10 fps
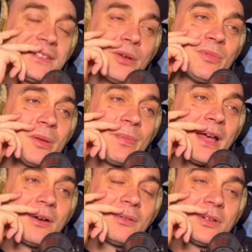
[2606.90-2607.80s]
tell me
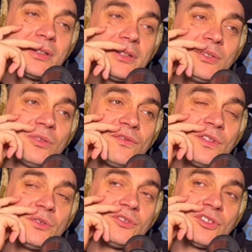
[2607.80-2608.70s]
about your
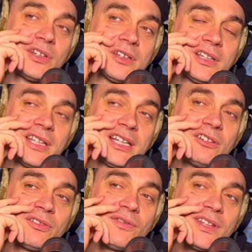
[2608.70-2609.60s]
future in
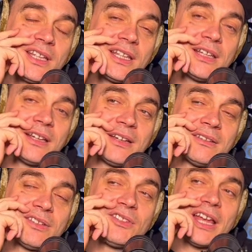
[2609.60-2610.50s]
graffiti
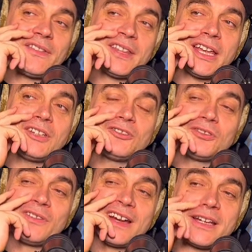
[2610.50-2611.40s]
because at the age
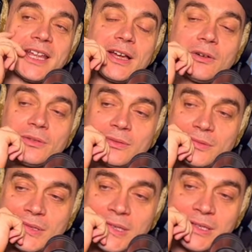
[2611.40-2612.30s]
you're at now,
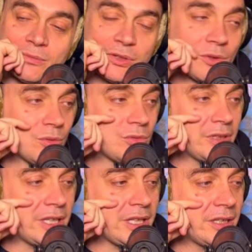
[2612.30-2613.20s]
with all
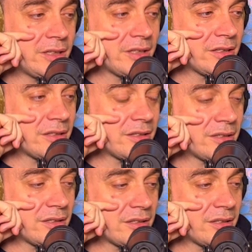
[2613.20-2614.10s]
the
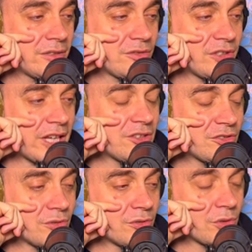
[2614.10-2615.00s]

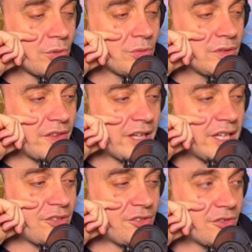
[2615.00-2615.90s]
credentials, all of the
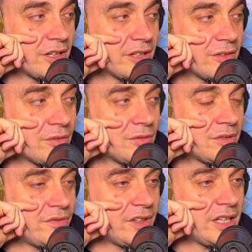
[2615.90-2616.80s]
history, all
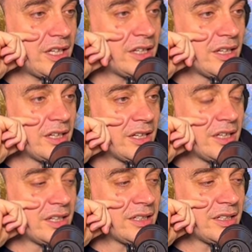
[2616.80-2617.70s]
of the
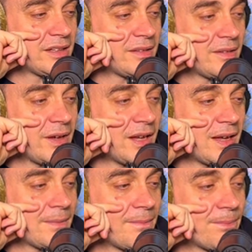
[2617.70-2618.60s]

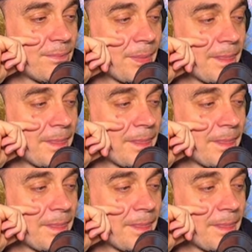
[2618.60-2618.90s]
um,